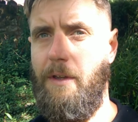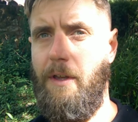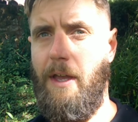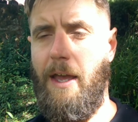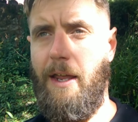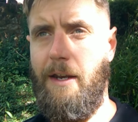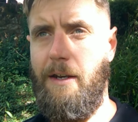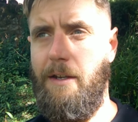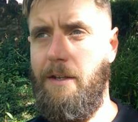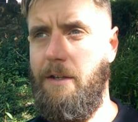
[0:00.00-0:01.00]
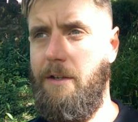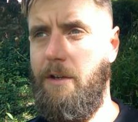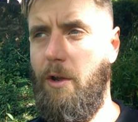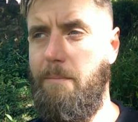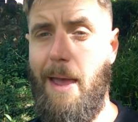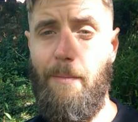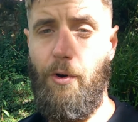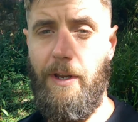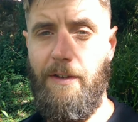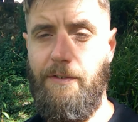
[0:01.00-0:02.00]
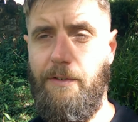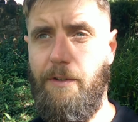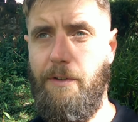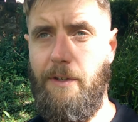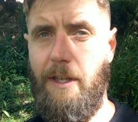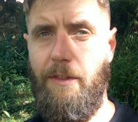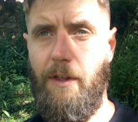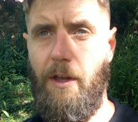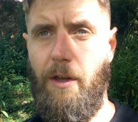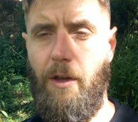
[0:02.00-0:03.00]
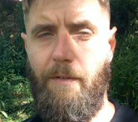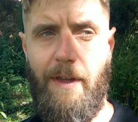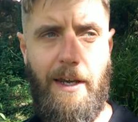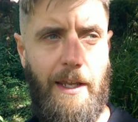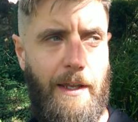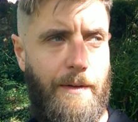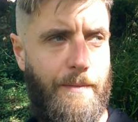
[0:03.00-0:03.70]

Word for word: and no memories either of any